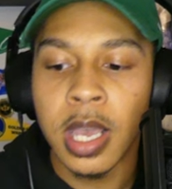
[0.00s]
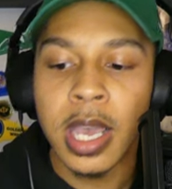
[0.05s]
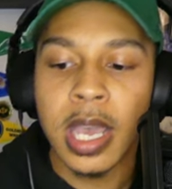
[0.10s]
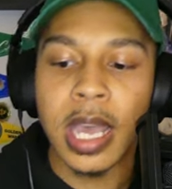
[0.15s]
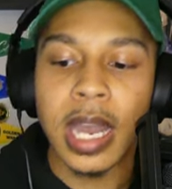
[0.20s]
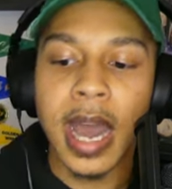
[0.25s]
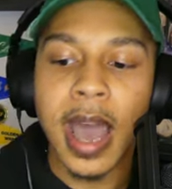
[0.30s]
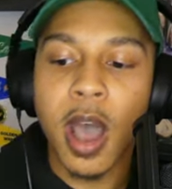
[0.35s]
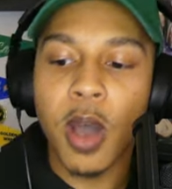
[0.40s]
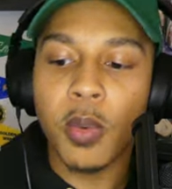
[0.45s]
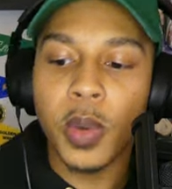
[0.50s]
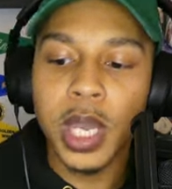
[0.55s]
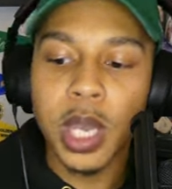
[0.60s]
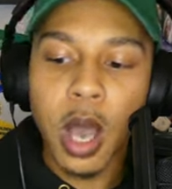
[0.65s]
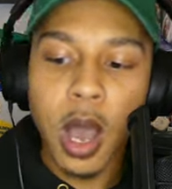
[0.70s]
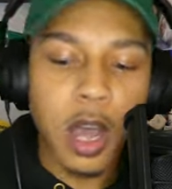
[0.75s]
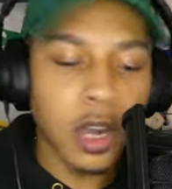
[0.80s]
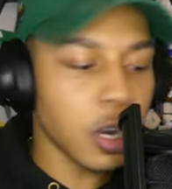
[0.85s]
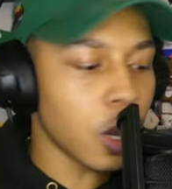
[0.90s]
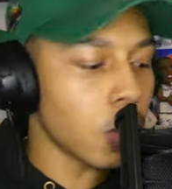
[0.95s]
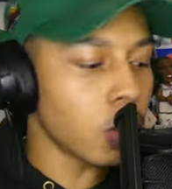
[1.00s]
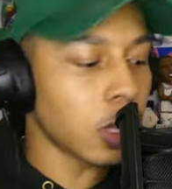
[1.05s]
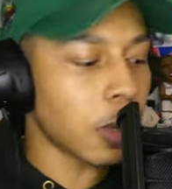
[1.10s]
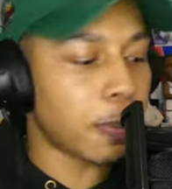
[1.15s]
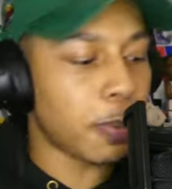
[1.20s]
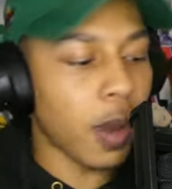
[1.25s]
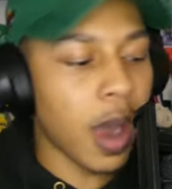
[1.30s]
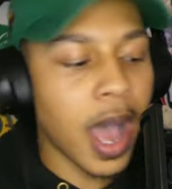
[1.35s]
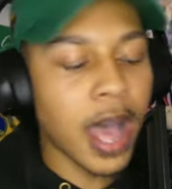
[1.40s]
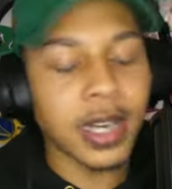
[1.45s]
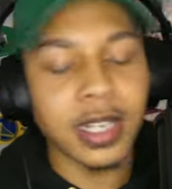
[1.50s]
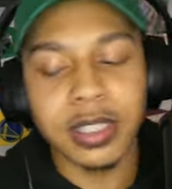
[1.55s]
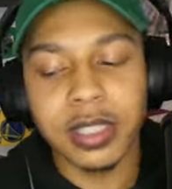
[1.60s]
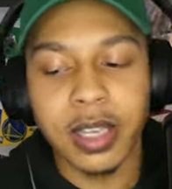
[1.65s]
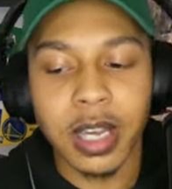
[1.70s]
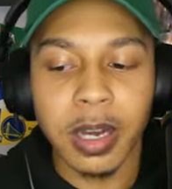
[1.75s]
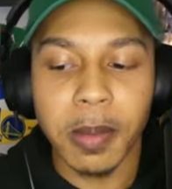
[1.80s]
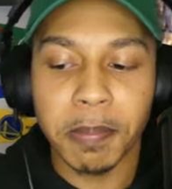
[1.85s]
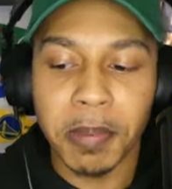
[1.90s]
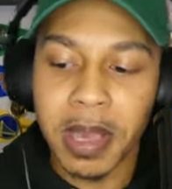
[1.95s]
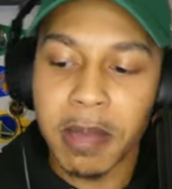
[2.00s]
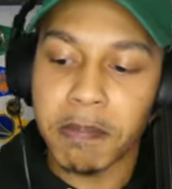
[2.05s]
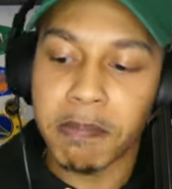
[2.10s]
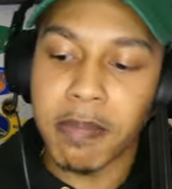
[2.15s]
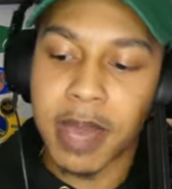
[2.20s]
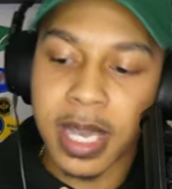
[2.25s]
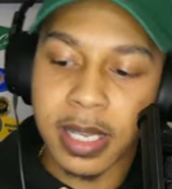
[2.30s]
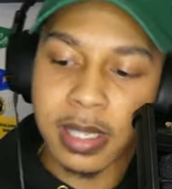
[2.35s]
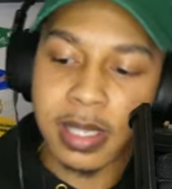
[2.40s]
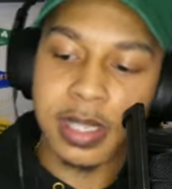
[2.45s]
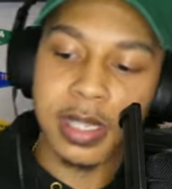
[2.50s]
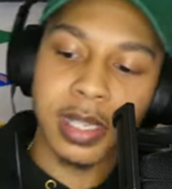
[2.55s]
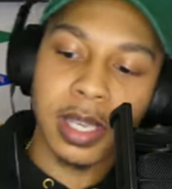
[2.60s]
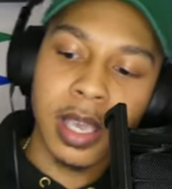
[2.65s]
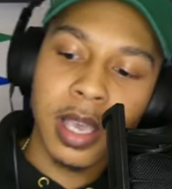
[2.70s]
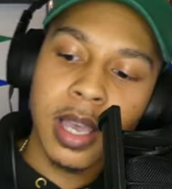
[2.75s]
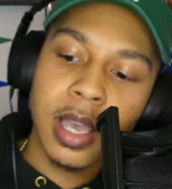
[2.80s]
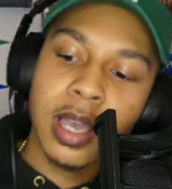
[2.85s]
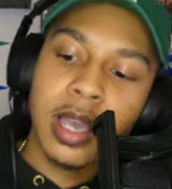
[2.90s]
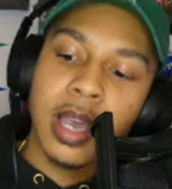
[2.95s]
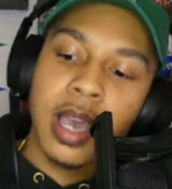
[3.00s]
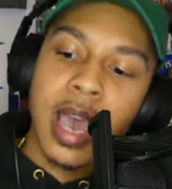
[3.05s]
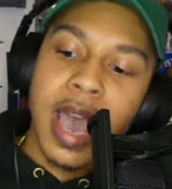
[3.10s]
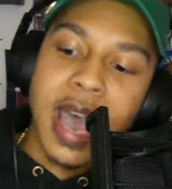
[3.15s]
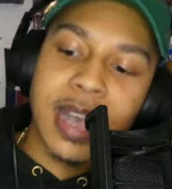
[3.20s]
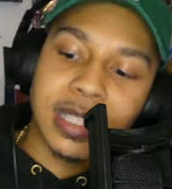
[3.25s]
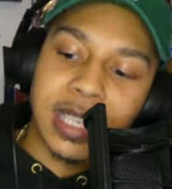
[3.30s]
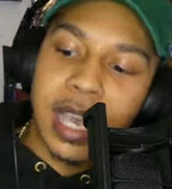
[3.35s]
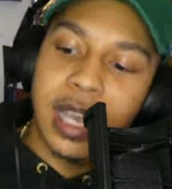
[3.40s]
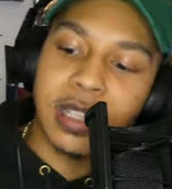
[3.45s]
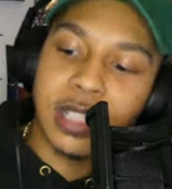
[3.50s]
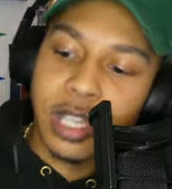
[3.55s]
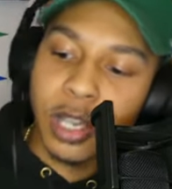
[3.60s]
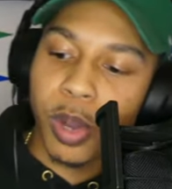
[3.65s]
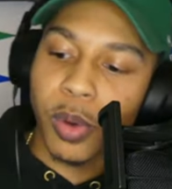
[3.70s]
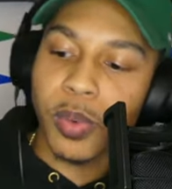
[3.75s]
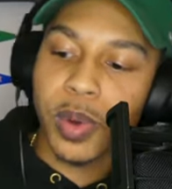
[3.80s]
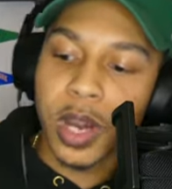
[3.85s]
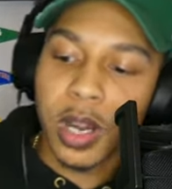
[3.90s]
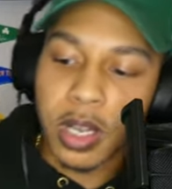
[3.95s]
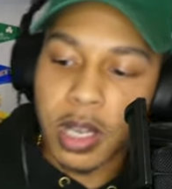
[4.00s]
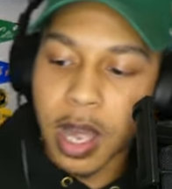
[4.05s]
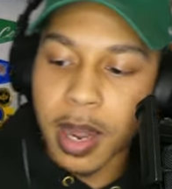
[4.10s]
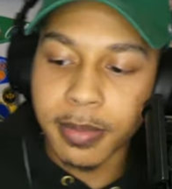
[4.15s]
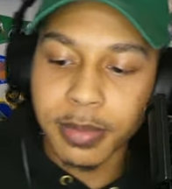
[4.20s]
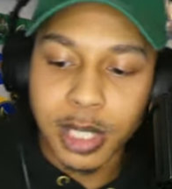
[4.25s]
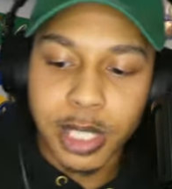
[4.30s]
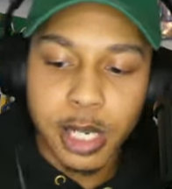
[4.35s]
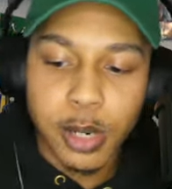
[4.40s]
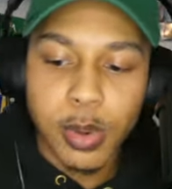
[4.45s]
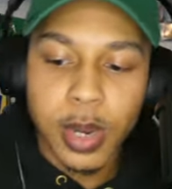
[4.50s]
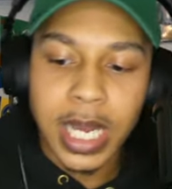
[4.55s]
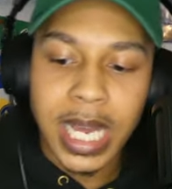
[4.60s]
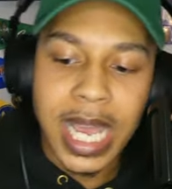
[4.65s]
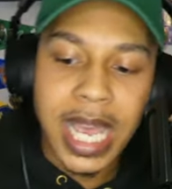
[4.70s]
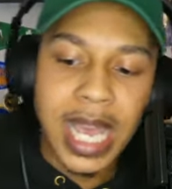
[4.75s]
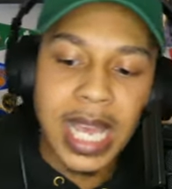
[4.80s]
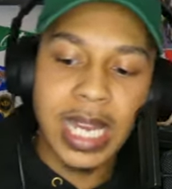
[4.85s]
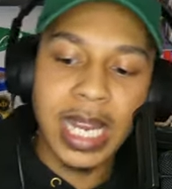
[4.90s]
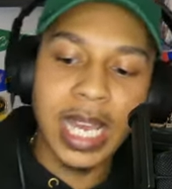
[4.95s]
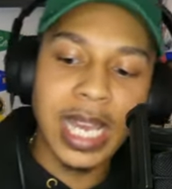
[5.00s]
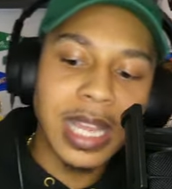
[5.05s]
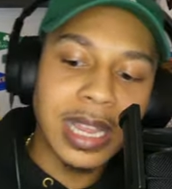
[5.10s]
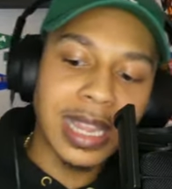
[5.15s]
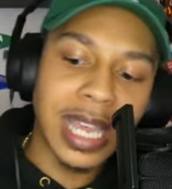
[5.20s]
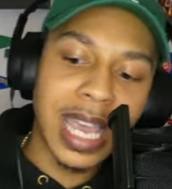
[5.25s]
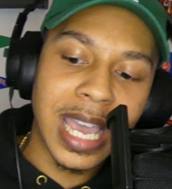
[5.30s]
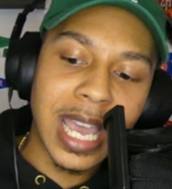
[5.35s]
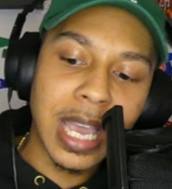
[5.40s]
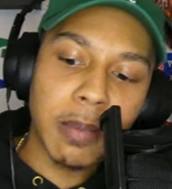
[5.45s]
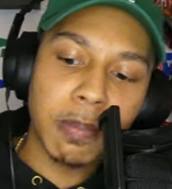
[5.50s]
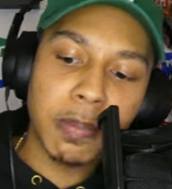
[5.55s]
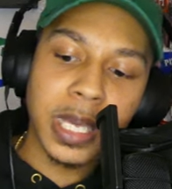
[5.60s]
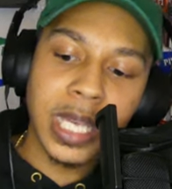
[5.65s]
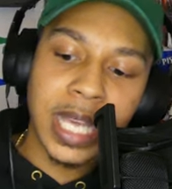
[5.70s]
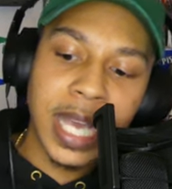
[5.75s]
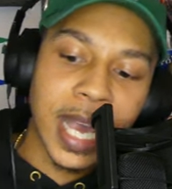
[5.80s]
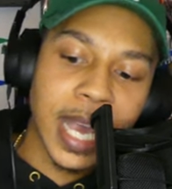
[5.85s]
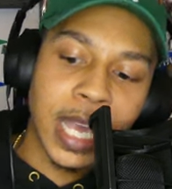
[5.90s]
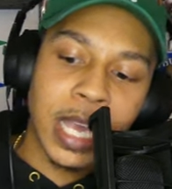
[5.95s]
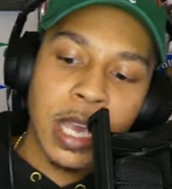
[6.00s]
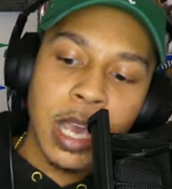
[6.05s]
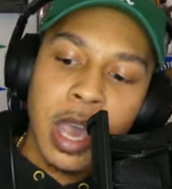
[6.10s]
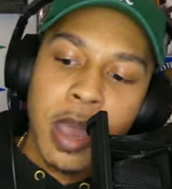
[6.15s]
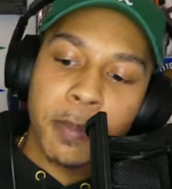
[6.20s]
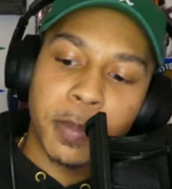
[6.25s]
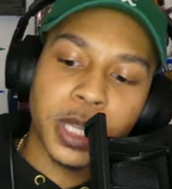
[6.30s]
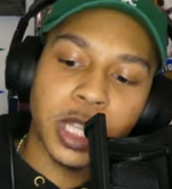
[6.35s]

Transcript: And we all know LeBron is going to be missed as his career comes to an end in the NBA.